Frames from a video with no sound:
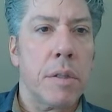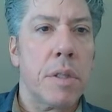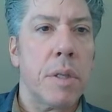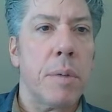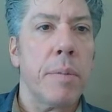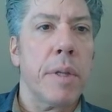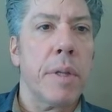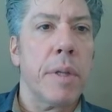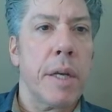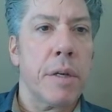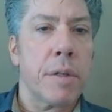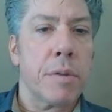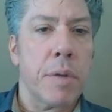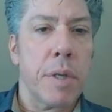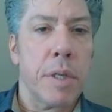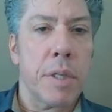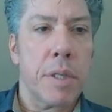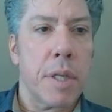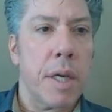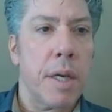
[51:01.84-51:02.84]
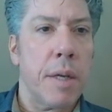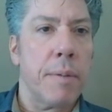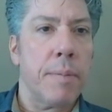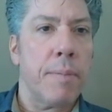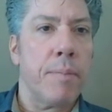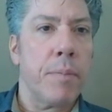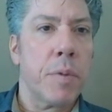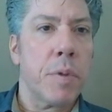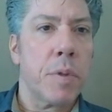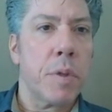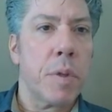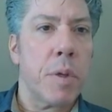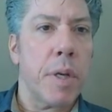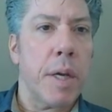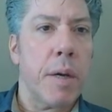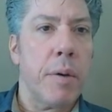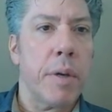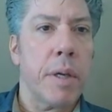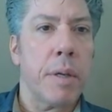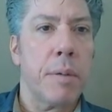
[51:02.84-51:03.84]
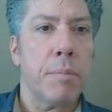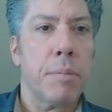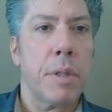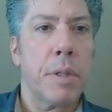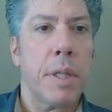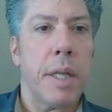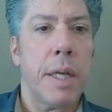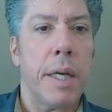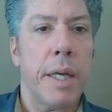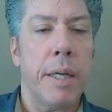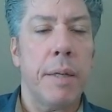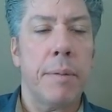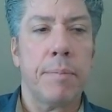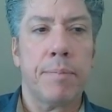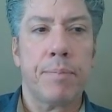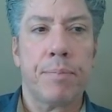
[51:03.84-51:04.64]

simulator's reset, so now we can play.